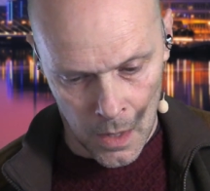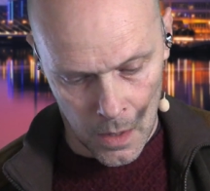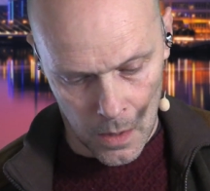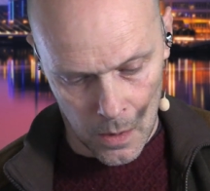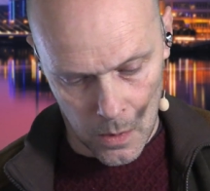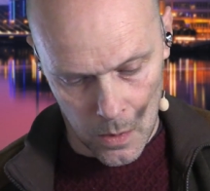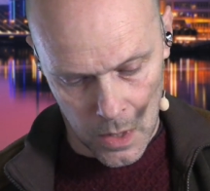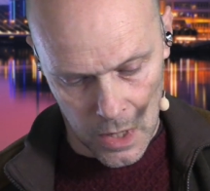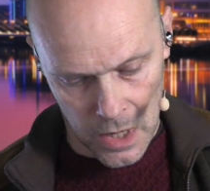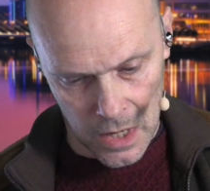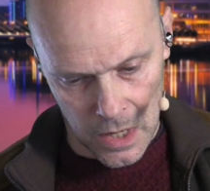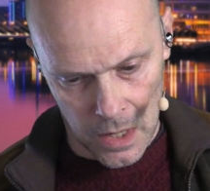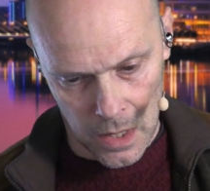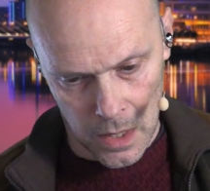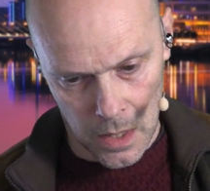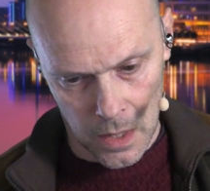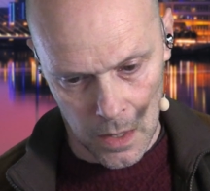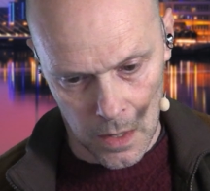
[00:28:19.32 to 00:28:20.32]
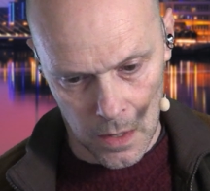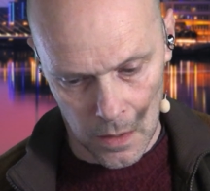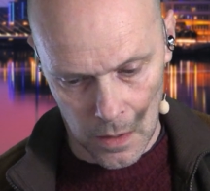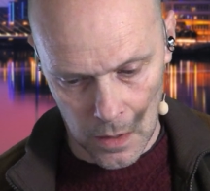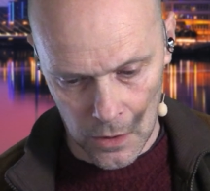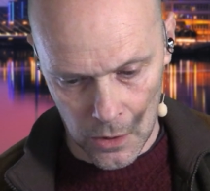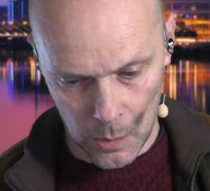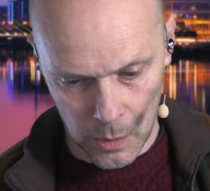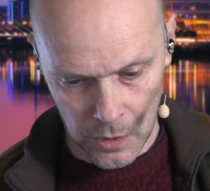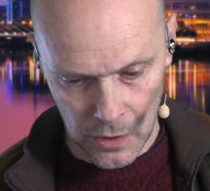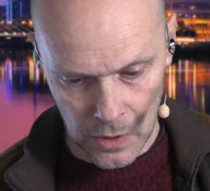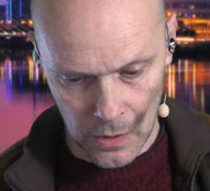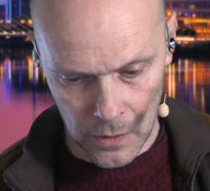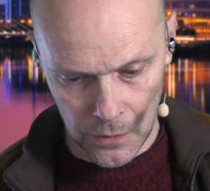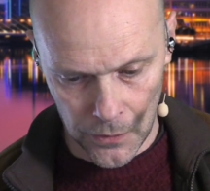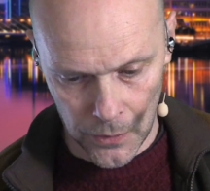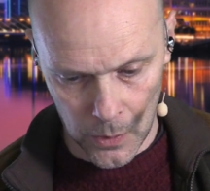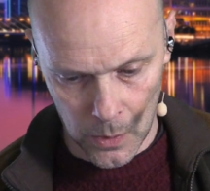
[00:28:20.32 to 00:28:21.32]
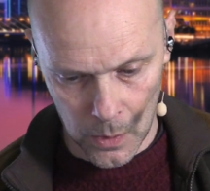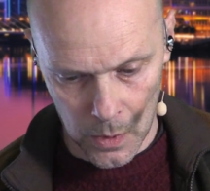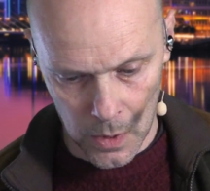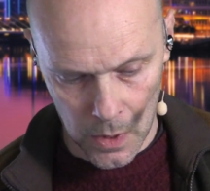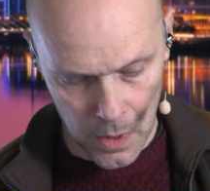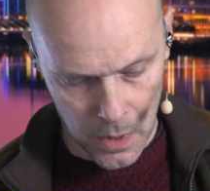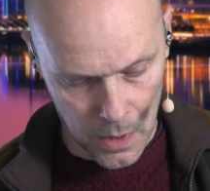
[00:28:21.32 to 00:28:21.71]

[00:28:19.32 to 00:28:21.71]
Okay, this was it for